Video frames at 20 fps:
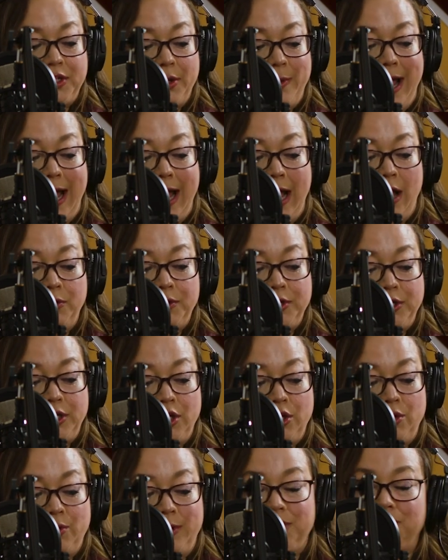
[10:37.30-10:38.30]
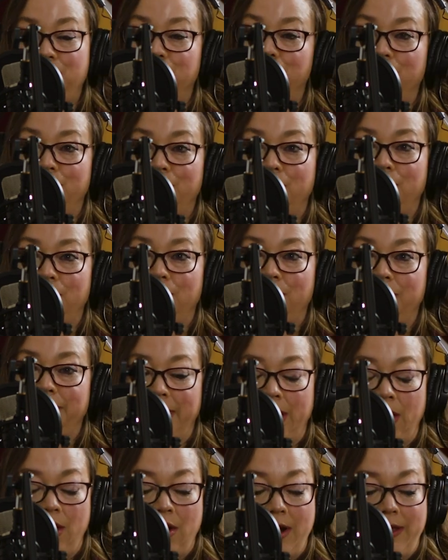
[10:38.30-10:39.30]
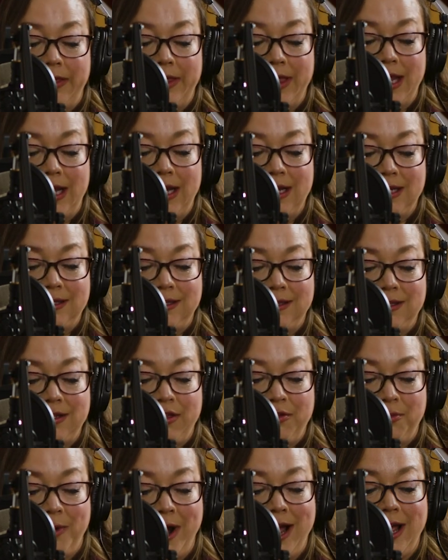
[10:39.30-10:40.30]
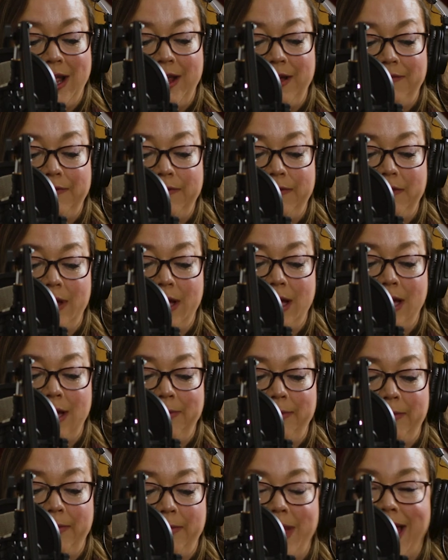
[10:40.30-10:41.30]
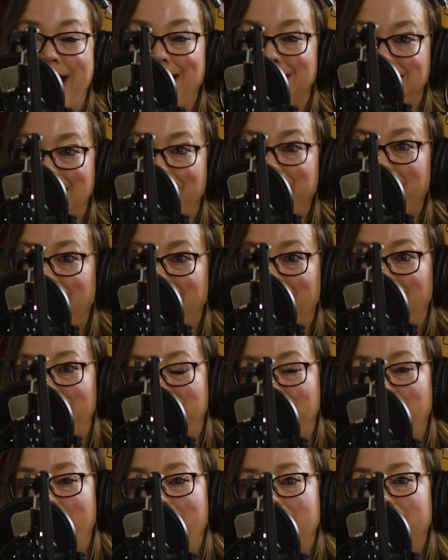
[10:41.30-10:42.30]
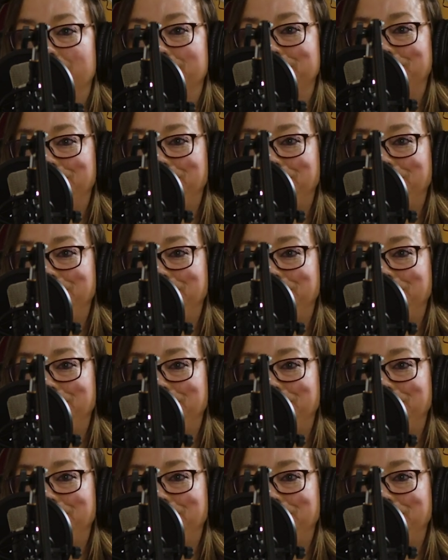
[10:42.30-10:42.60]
So, how do you ensure that our athletics thrive academically as well?